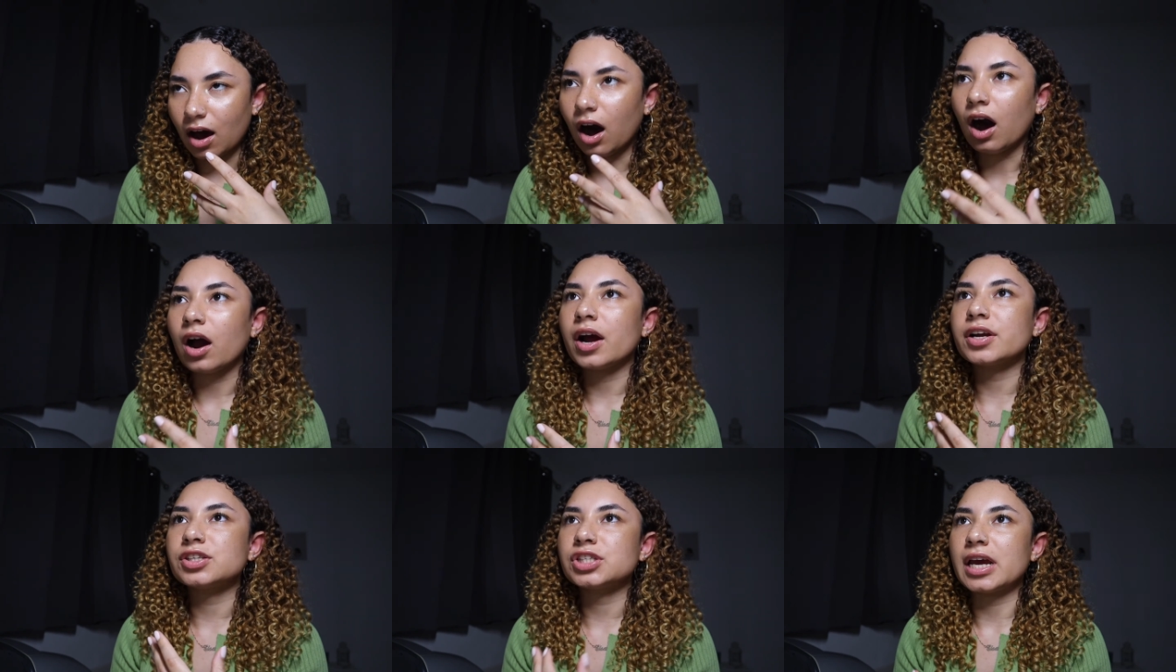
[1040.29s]

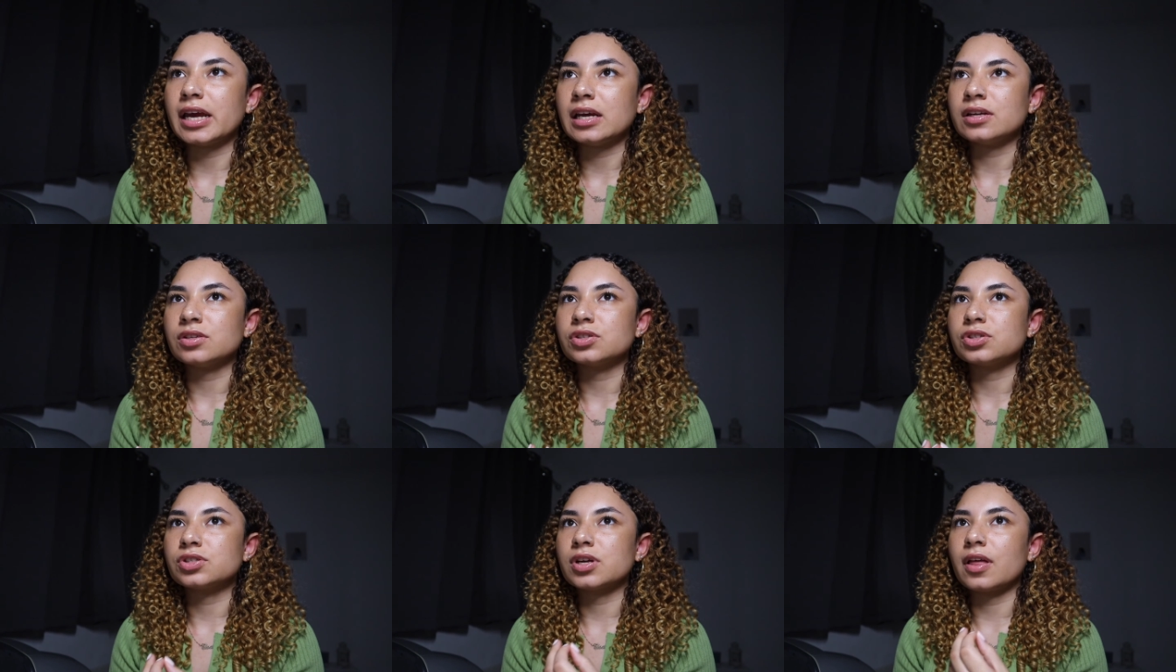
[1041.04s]
heart
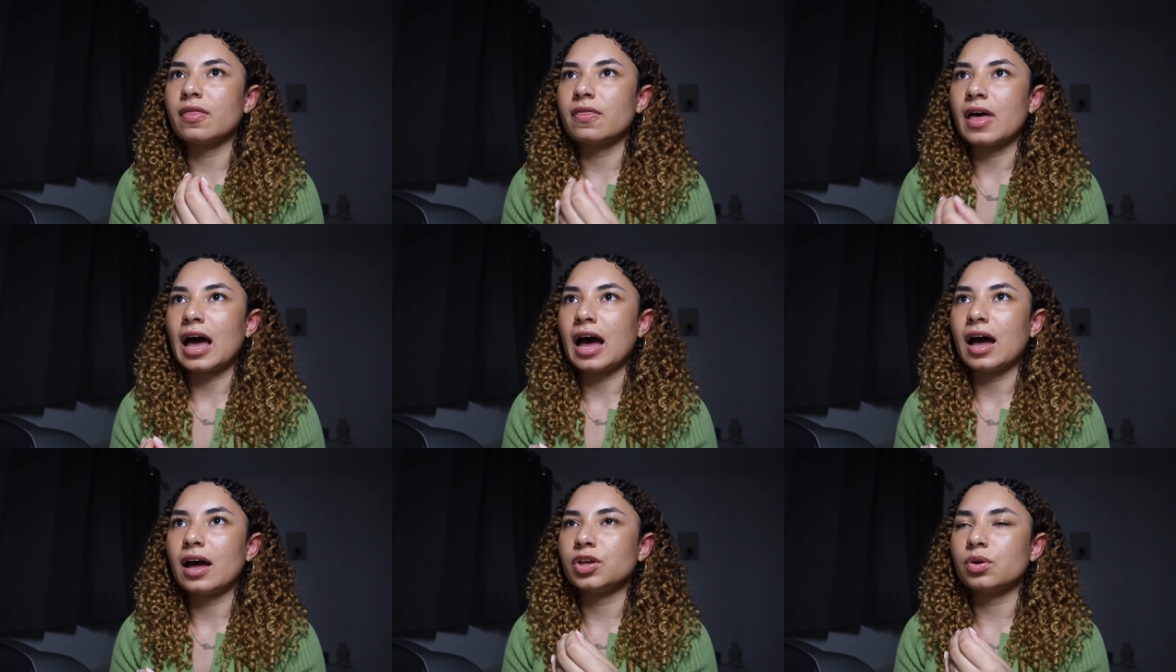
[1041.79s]
change
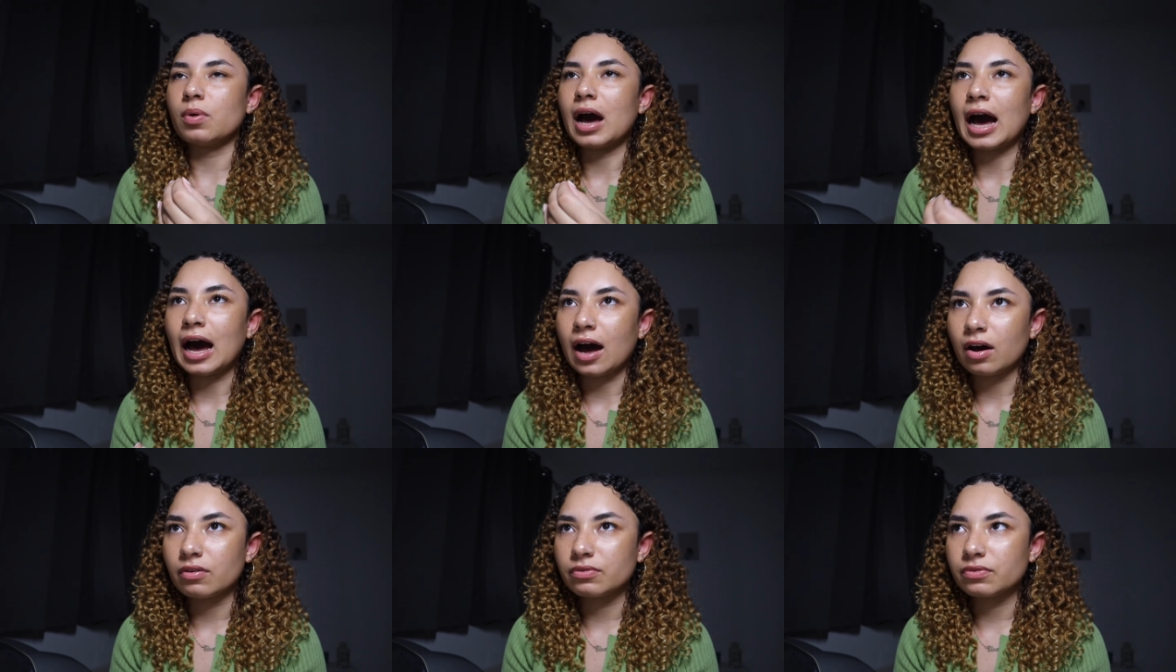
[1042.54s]
that you
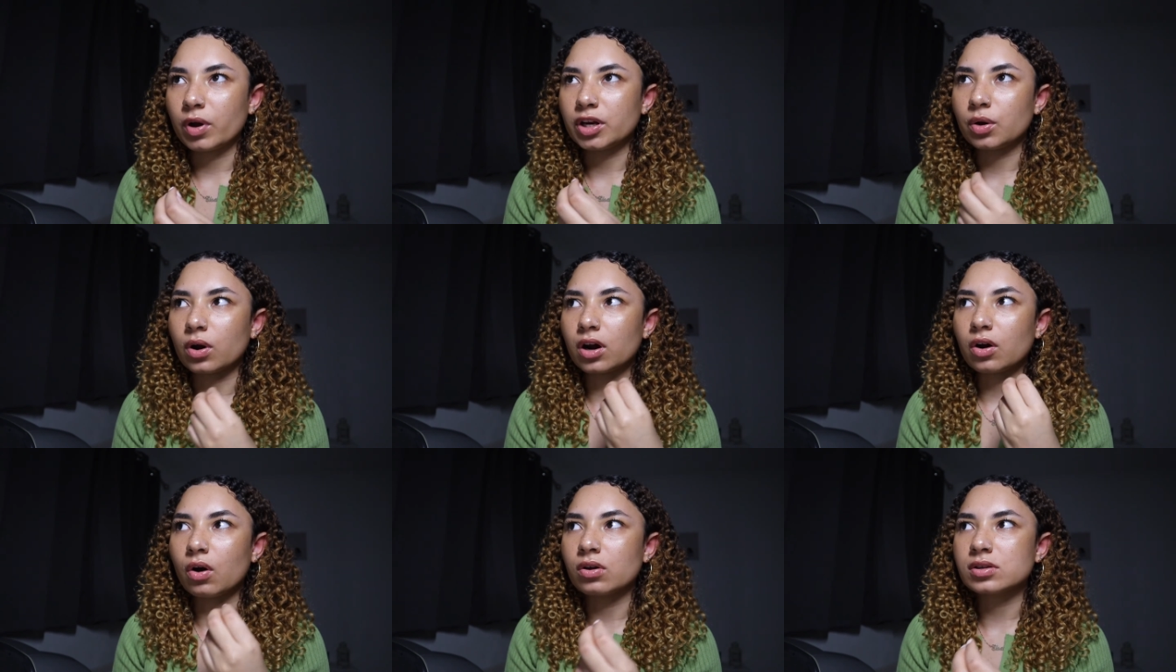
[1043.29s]
have when you are
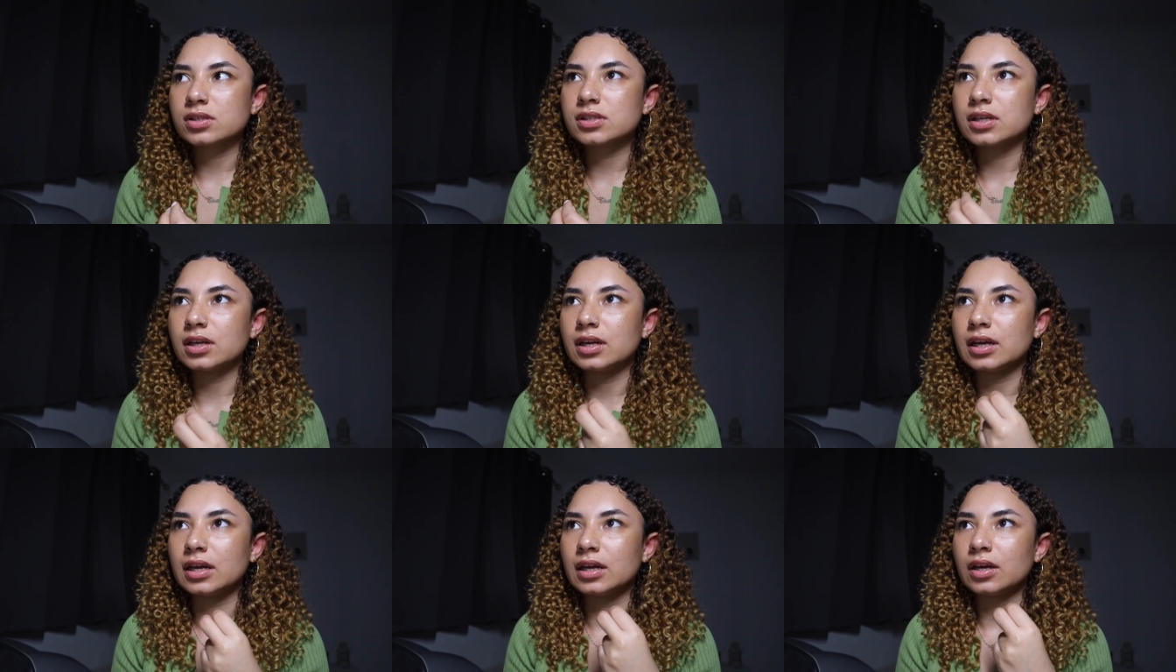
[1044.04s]

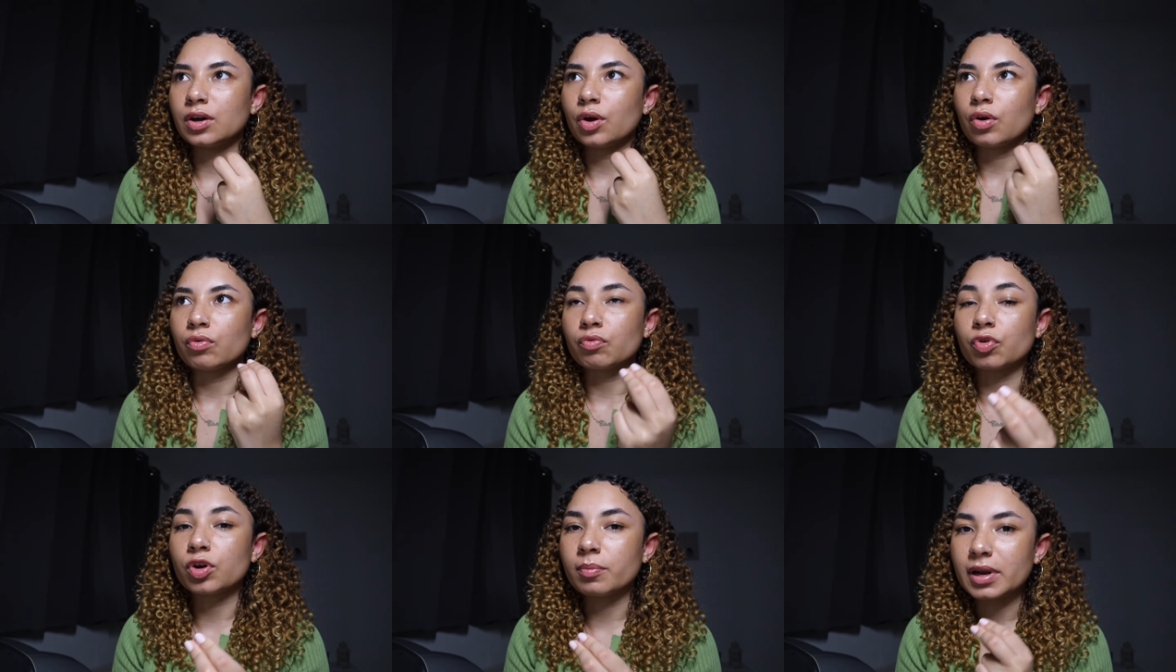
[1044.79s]
constantly
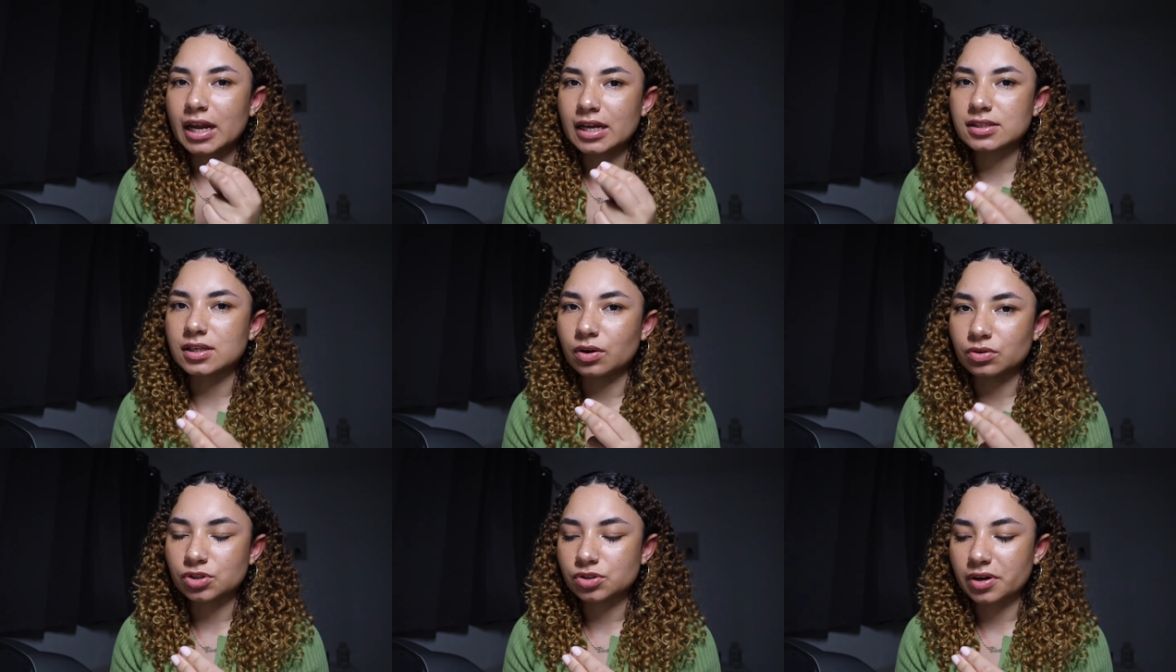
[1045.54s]
ruminating
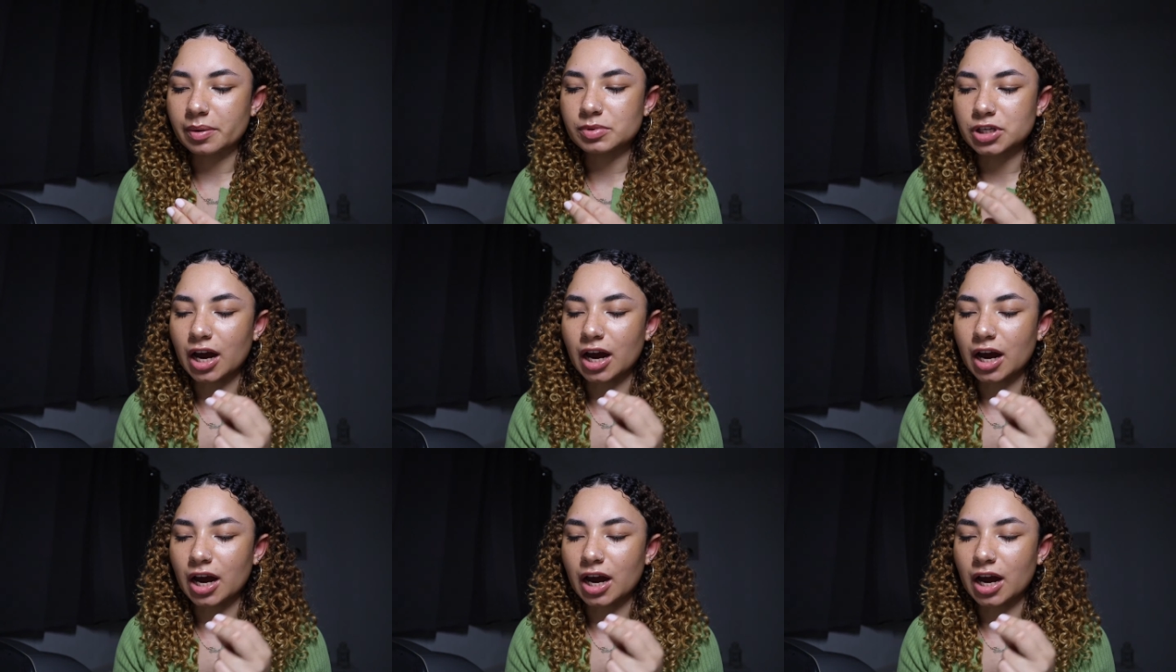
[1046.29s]
on scripture.